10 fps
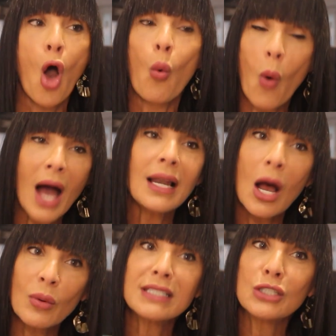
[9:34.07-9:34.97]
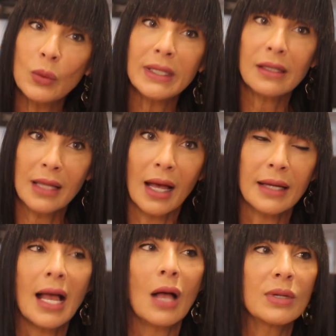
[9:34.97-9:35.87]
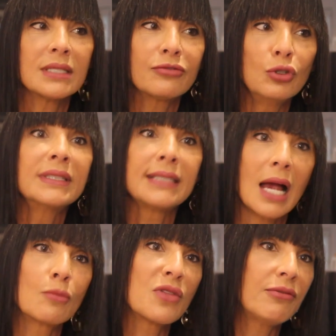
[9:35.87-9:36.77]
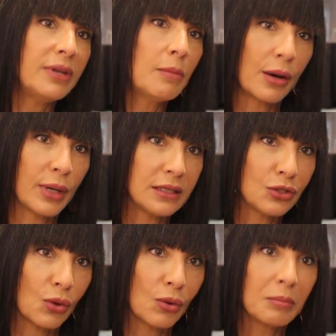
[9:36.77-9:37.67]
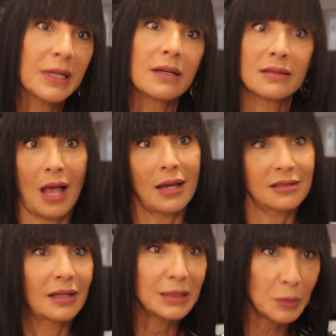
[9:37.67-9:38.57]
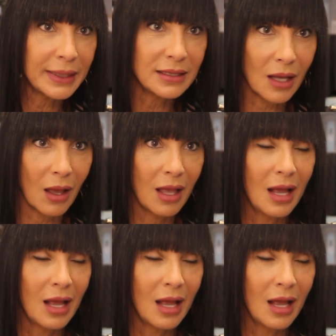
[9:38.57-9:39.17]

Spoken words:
While I was doing that, I was full-time with FIBA Radio because I studied media.